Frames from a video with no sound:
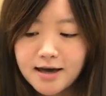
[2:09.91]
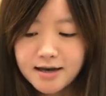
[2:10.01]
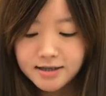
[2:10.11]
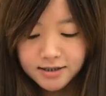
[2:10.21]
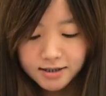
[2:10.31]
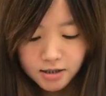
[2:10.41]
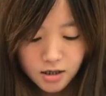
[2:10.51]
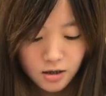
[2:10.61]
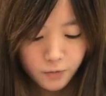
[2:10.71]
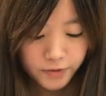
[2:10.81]
And
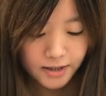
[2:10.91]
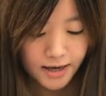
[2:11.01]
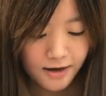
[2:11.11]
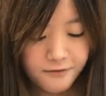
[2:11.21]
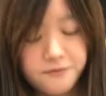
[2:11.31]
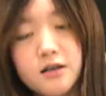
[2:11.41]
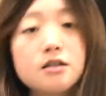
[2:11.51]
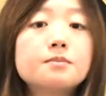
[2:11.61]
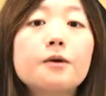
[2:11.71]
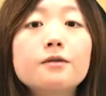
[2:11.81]
here we have a
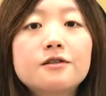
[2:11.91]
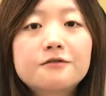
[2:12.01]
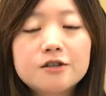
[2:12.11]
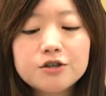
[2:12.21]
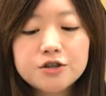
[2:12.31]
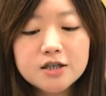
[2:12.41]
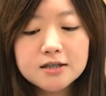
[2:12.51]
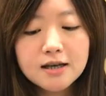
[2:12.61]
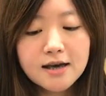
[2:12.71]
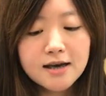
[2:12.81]
smaller
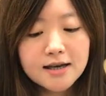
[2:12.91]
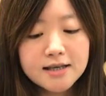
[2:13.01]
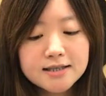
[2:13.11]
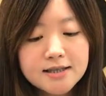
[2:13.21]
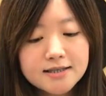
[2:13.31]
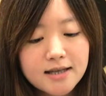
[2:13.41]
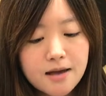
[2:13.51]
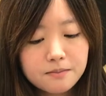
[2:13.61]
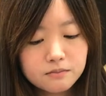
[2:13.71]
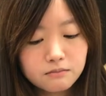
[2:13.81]
version. It's the
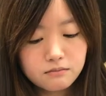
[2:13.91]
same